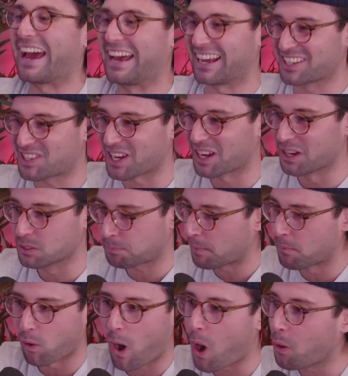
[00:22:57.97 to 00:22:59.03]
Yeah. She goes,
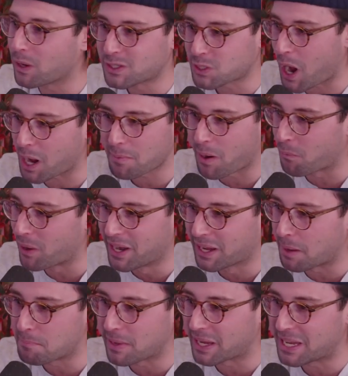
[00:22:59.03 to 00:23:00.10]
people always talk about
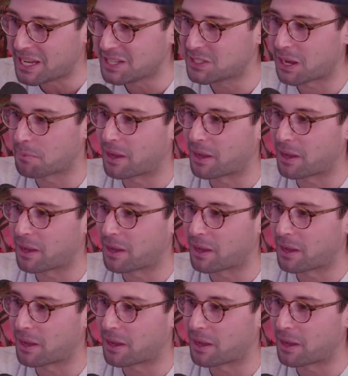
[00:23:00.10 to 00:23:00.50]
winning at Big Easy.